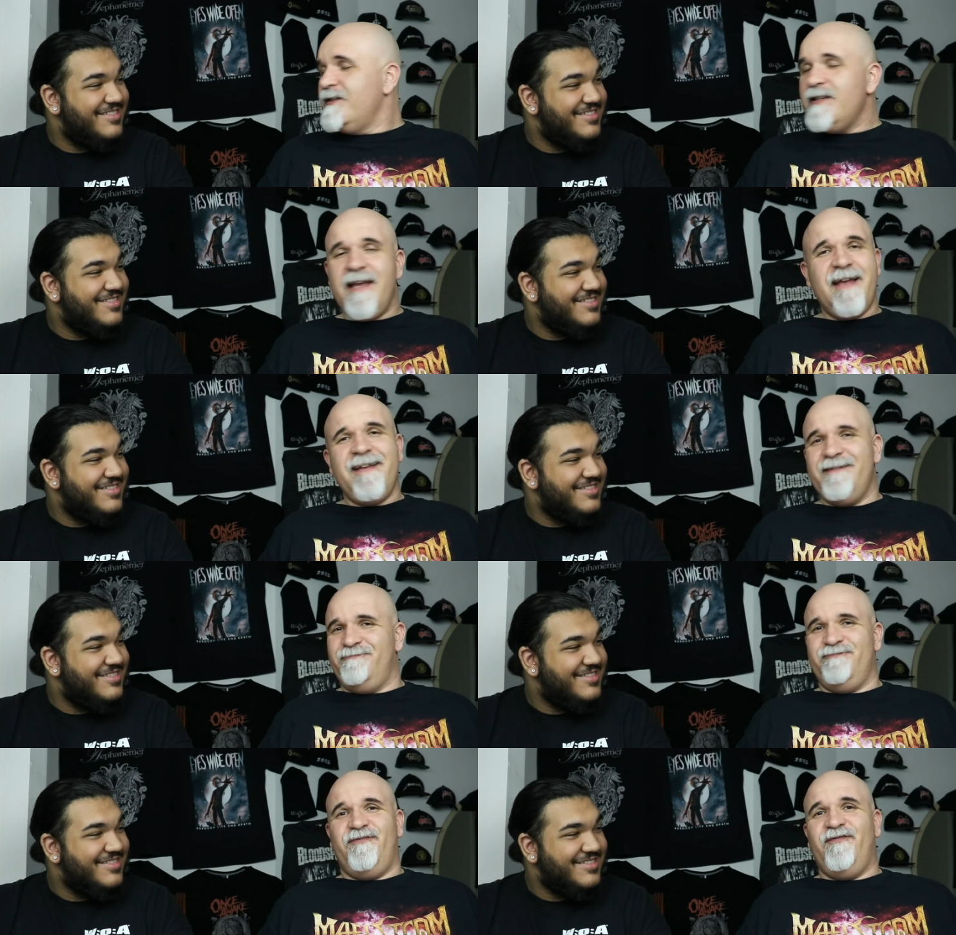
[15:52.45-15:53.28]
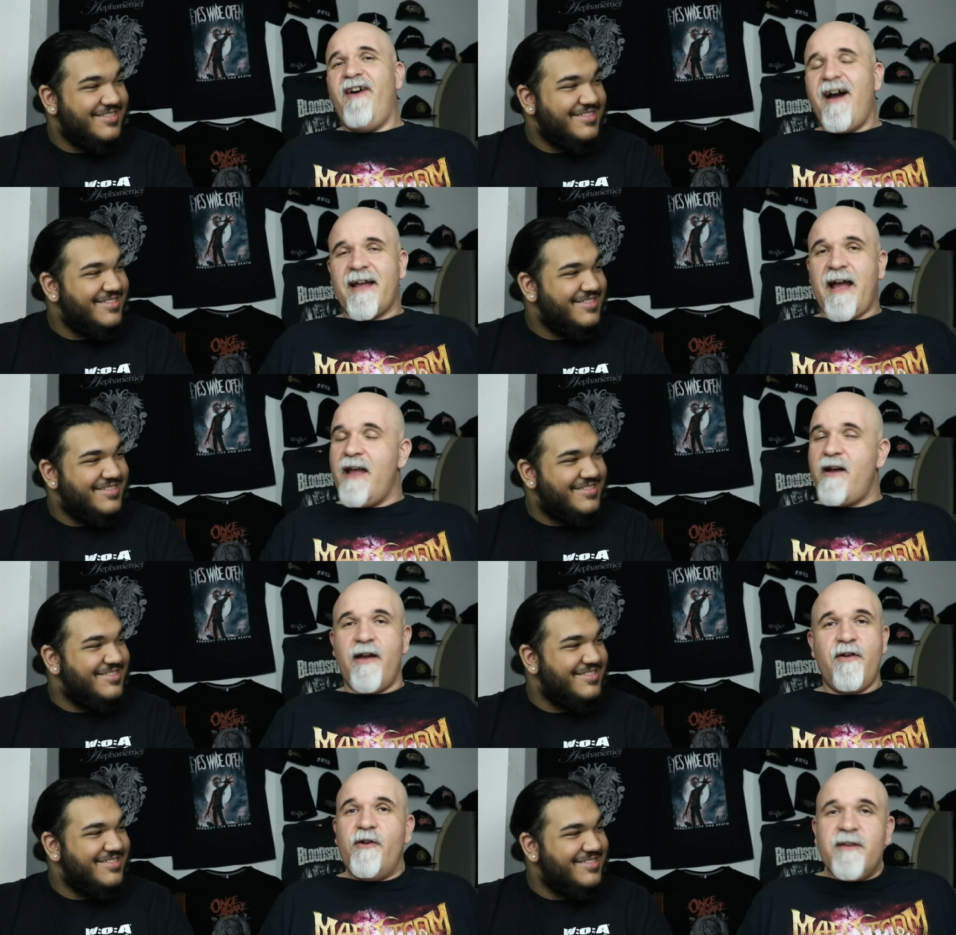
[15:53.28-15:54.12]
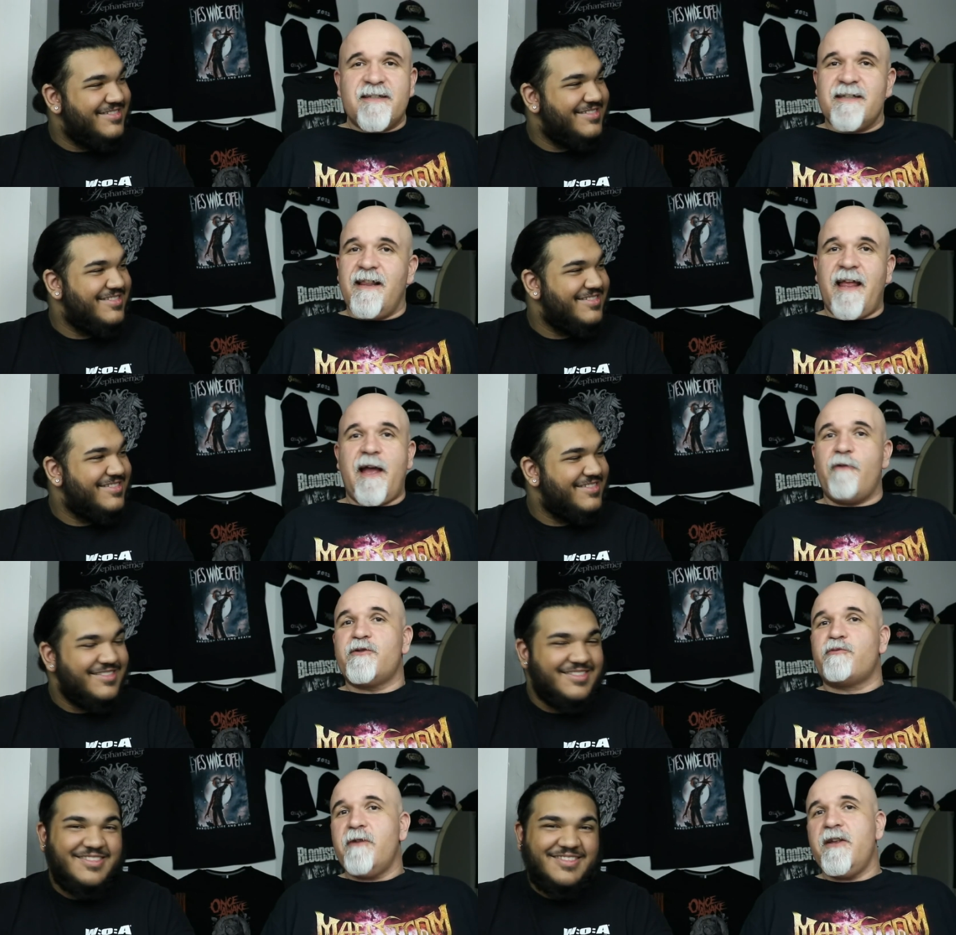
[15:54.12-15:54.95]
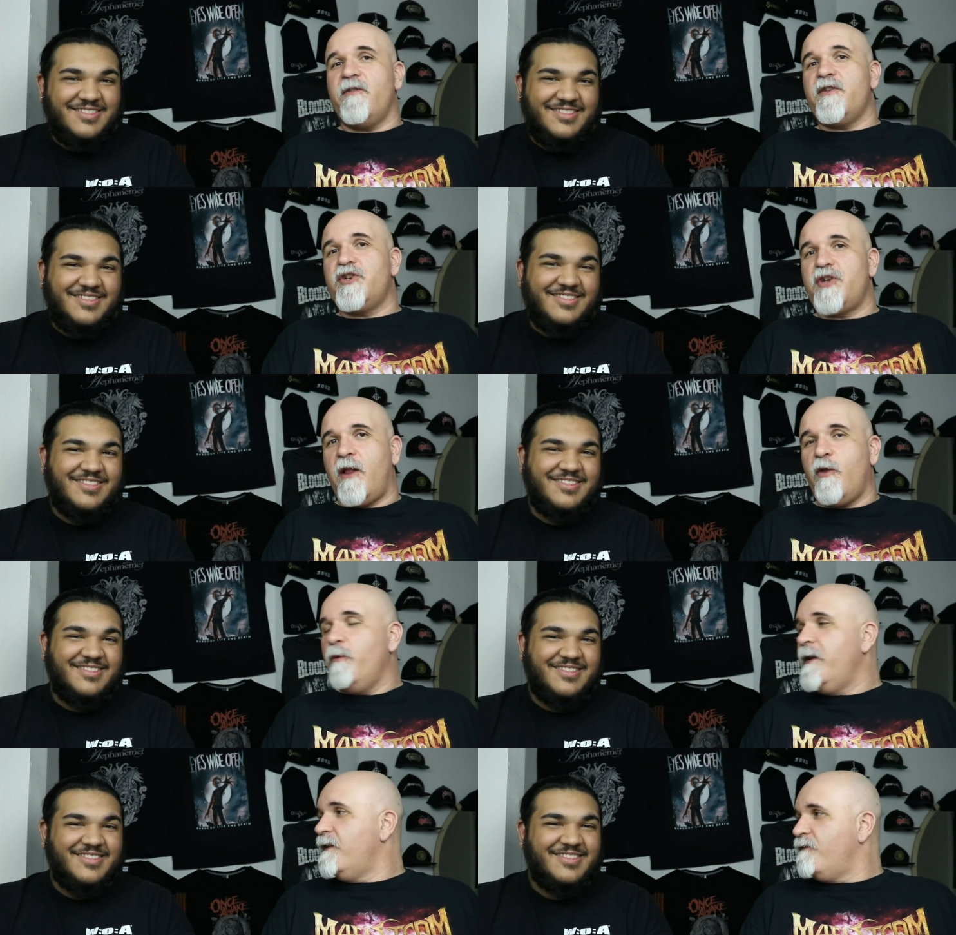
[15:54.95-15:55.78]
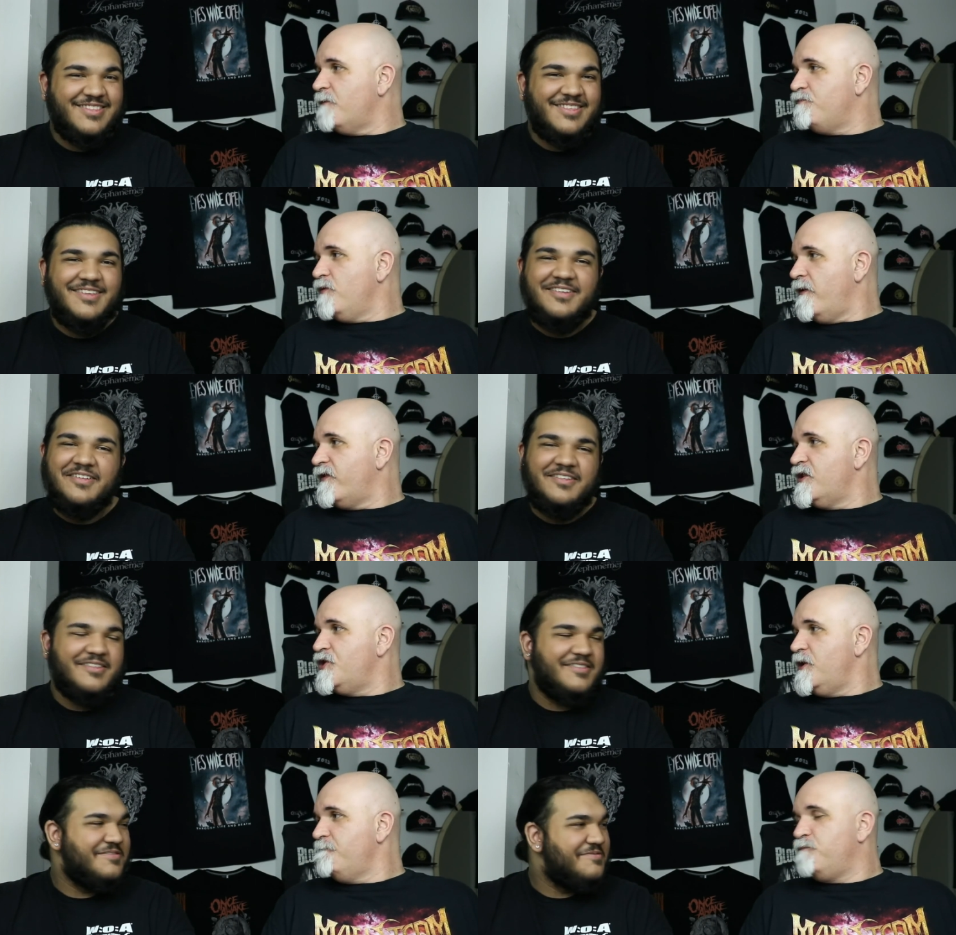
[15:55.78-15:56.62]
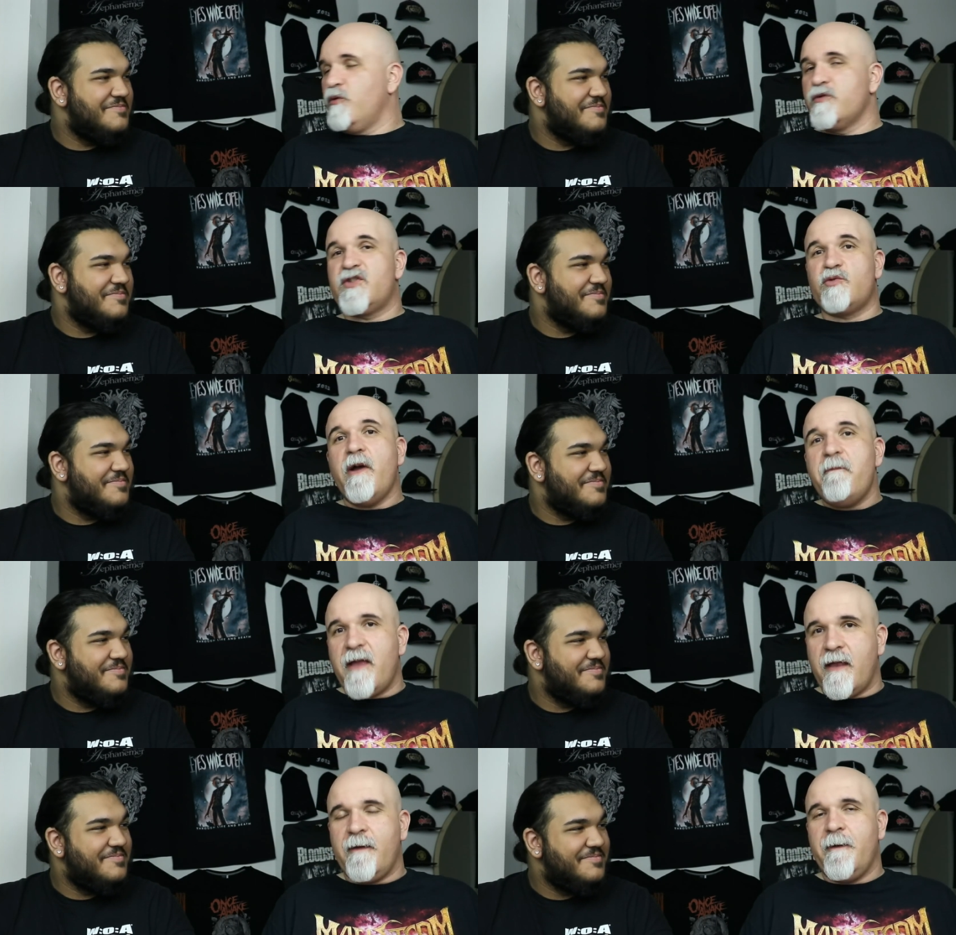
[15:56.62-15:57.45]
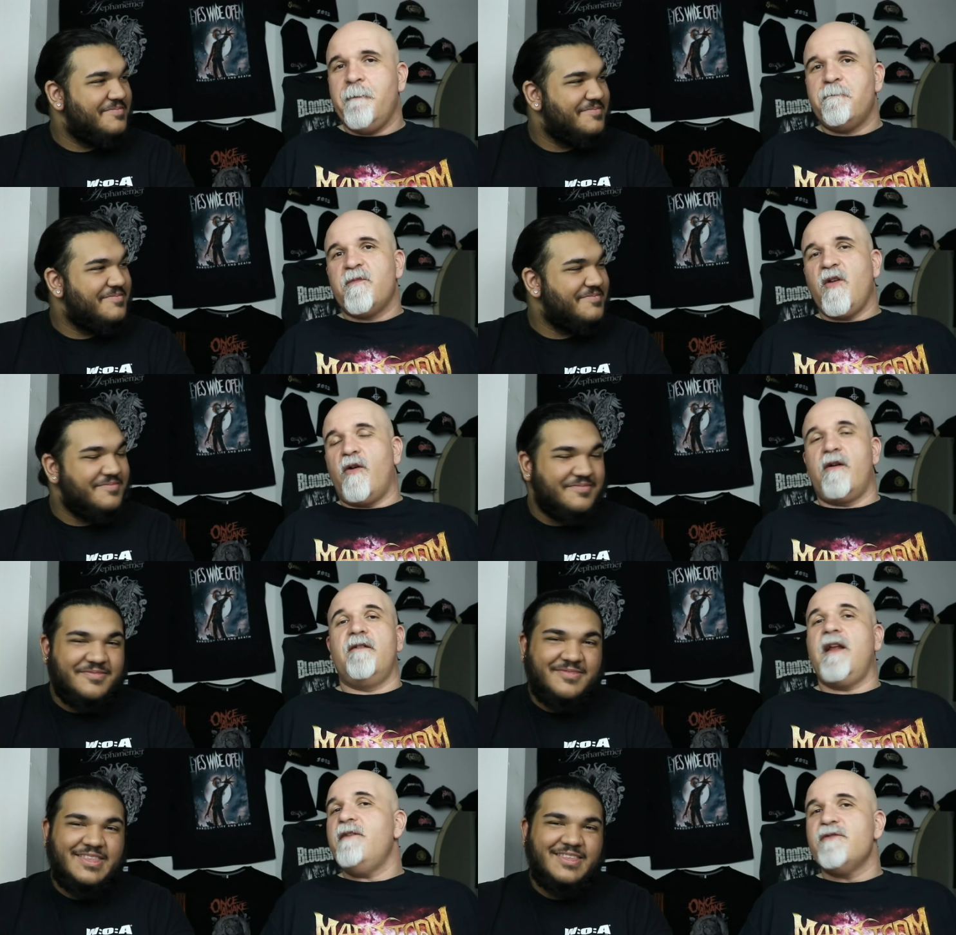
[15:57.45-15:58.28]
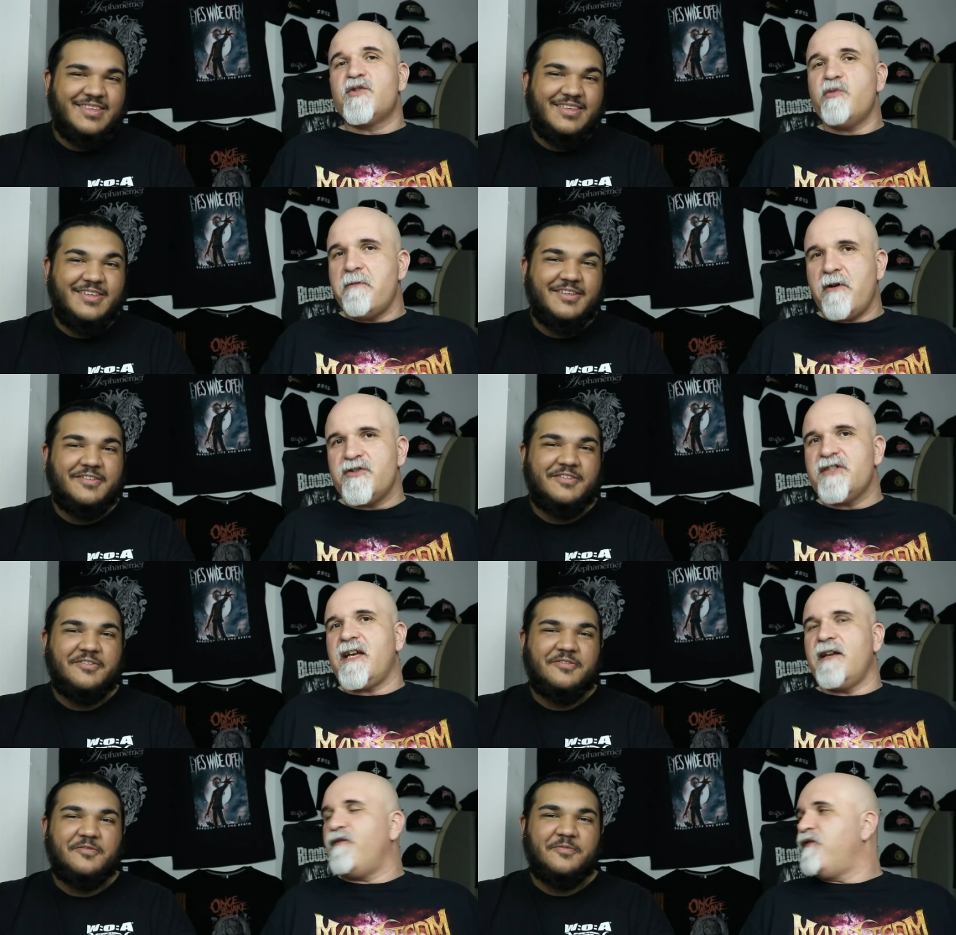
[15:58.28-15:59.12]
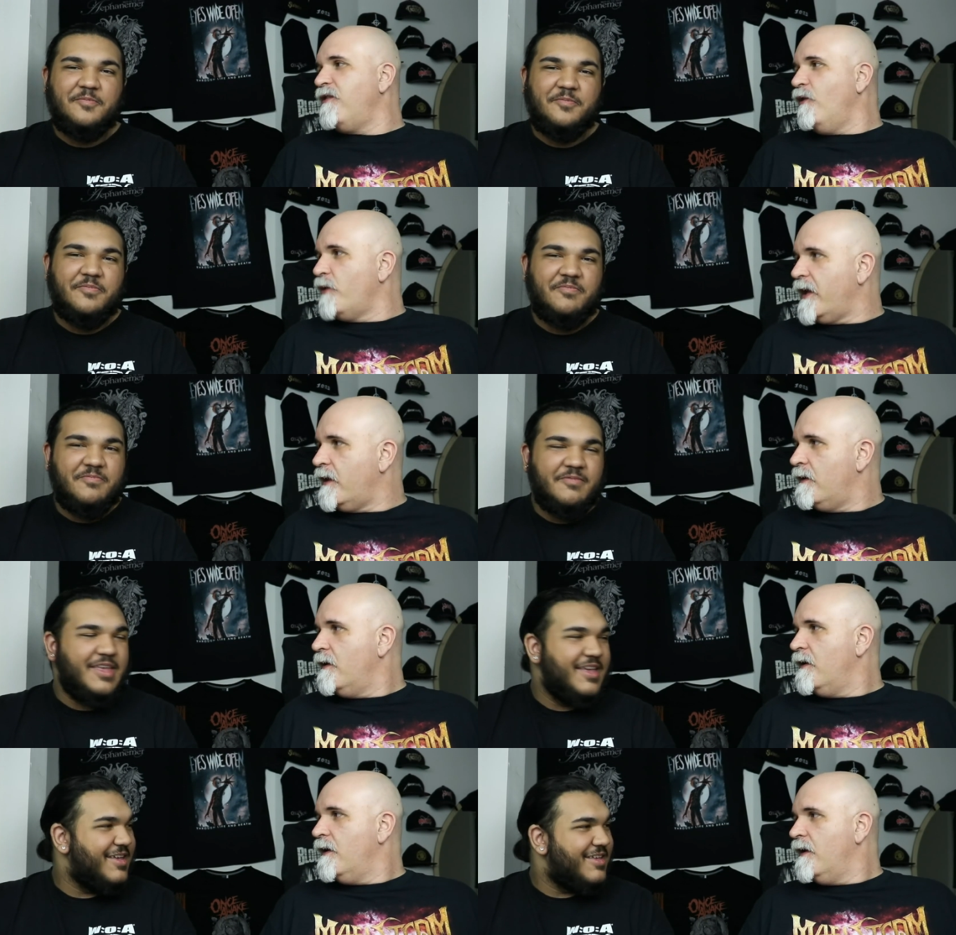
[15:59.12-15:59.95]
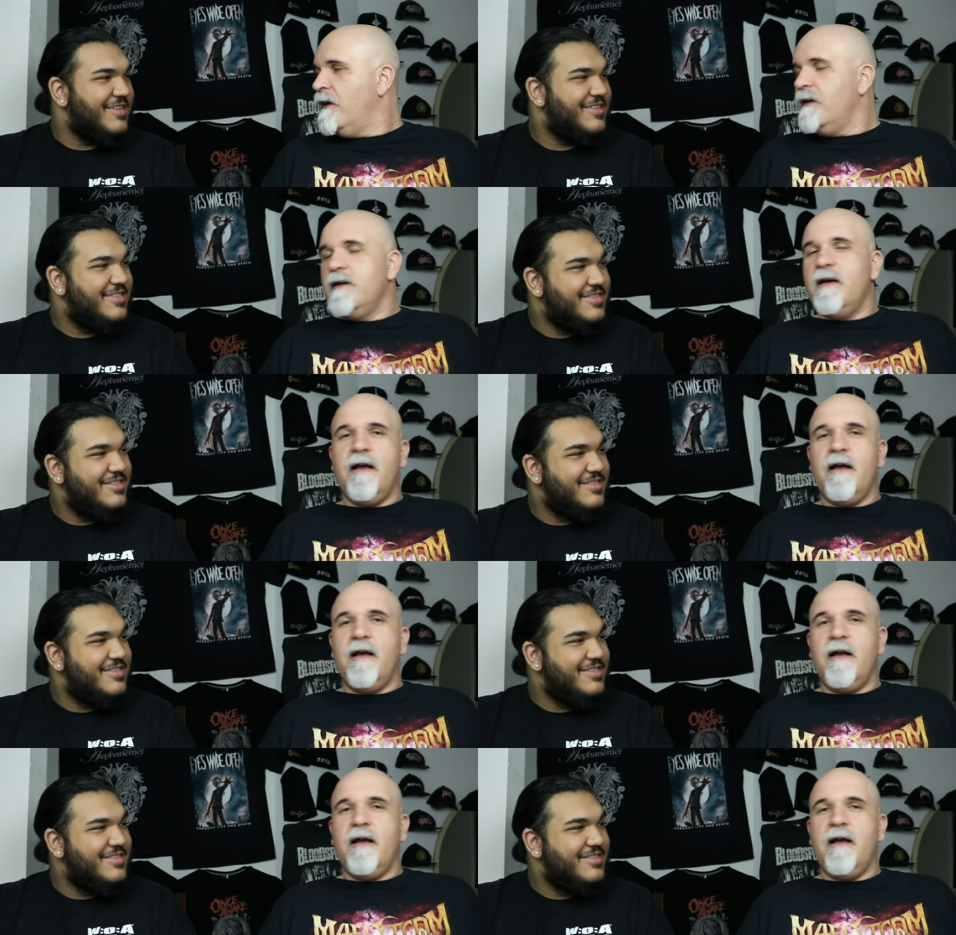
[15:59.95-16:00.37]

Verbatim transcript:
Speaker 1: Eh, fuck, I, I honestly like I was really on the shallow end of the of the gene pool, swimming or not even swimming. I was just kind of floating. Yeah.